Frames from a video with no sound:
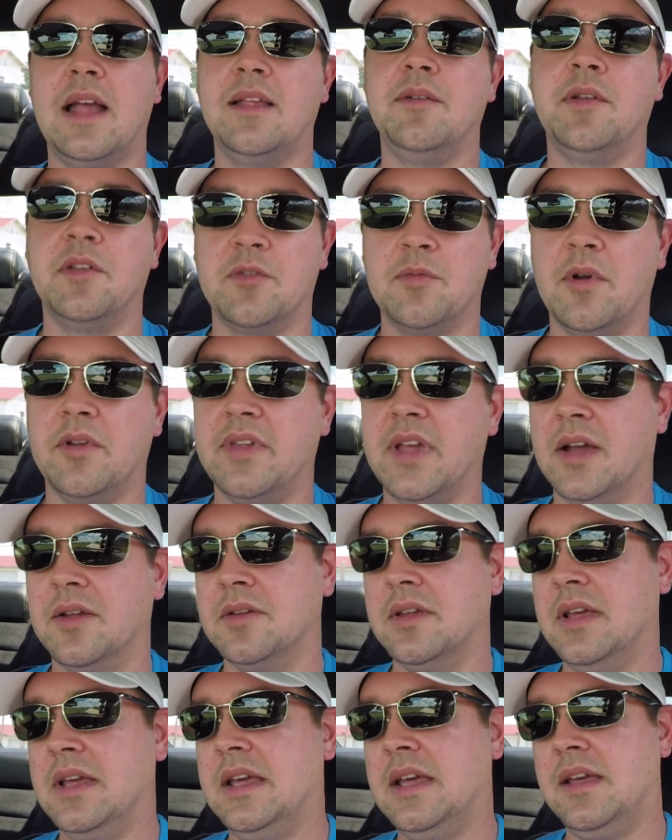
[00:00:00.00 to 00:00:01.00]
I live in a small
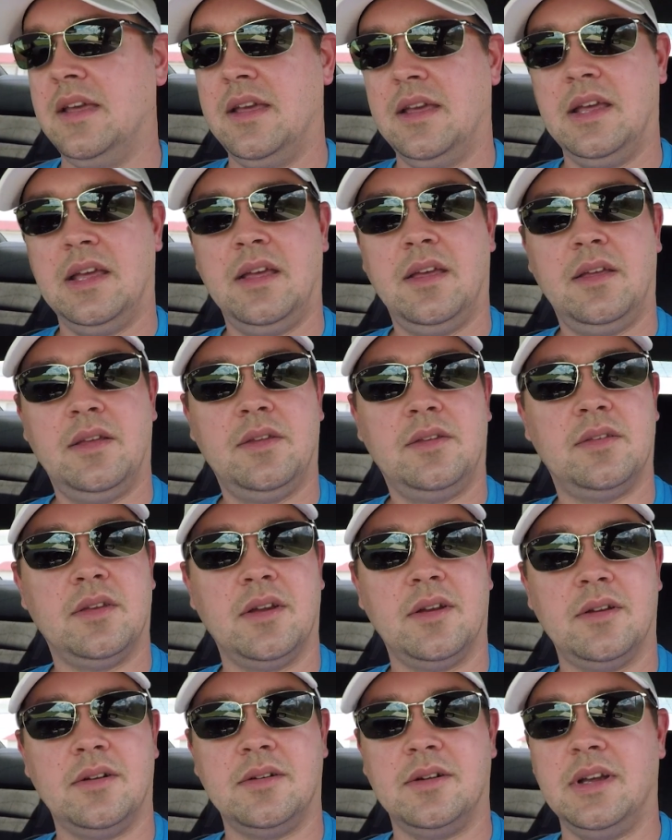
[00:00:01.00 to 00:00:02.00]
town.
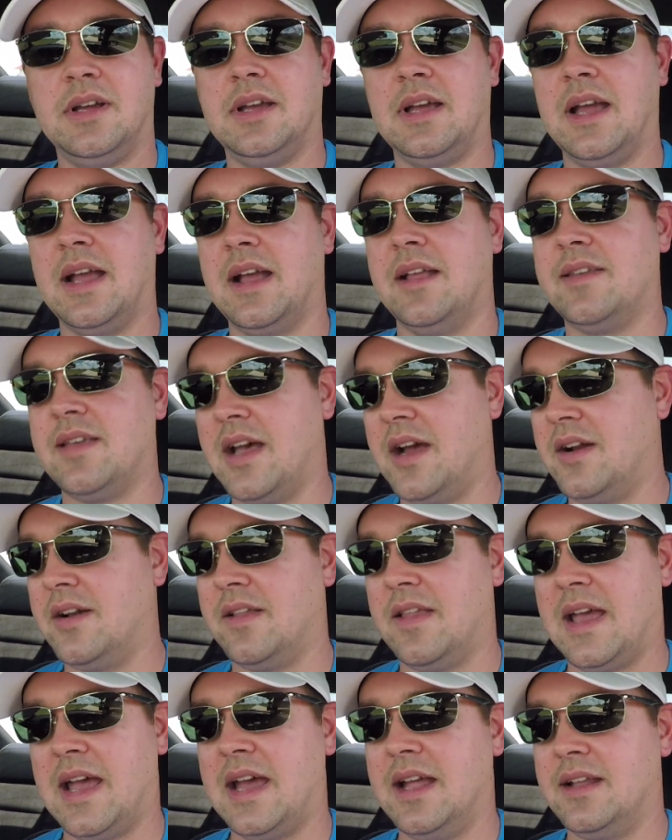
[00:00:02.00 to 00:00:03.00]
So I got
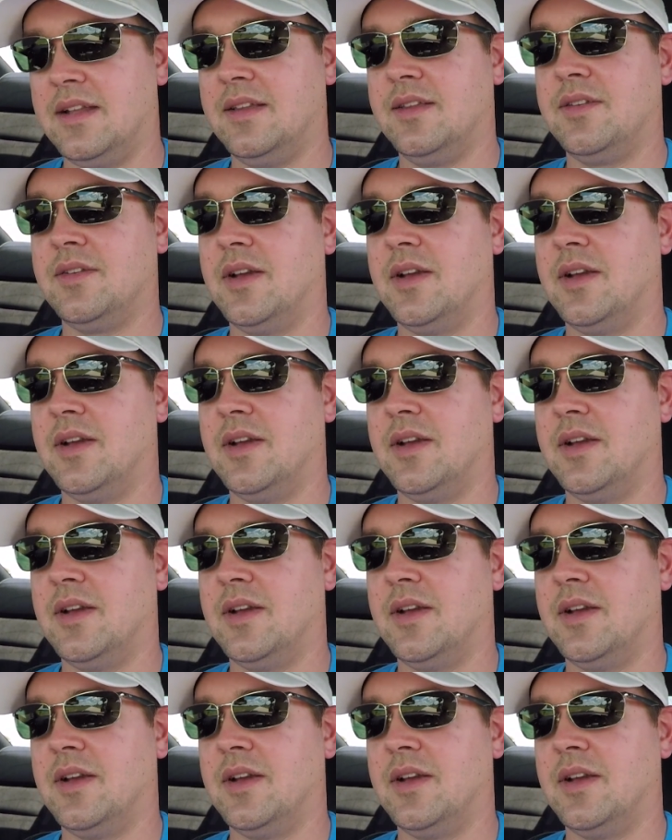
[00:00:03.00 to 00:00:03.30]
tired of that.